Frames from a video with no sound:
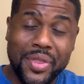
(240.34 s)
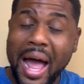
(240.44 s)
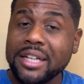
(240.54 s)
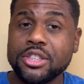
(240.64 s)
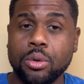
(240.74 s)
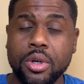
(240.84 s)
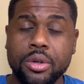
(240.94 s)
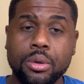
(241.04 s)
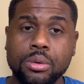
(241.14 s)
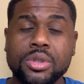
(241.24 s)
not so good
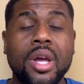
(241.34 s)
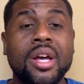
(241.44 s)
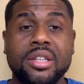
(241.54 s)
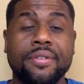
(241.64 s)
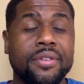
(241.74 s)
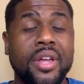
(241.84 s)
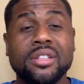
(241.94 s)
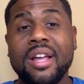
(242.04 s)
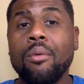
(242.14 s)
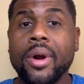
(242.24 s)
news. Different
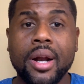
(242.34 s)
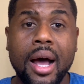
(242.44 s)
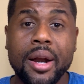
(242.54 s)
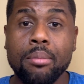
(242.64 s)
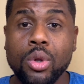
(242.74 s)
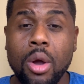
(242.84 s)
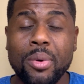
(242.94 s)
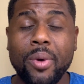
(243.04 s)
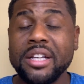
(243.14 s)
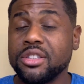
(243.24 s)
things like what are the
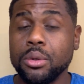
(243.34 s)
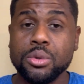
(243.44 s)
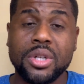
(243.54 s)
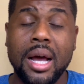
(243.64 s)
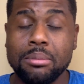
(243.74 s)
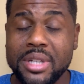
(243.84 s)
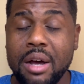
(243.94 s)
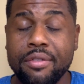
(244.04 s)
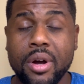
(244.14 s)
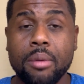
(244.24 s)
unemployment rates, news comes
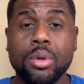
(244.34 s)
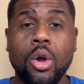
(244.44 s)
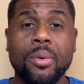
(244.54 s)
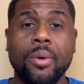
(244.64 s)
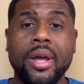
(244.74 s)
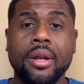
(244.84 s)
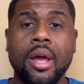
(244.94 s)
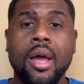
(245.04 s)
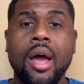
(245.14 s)
out for unemployment rate.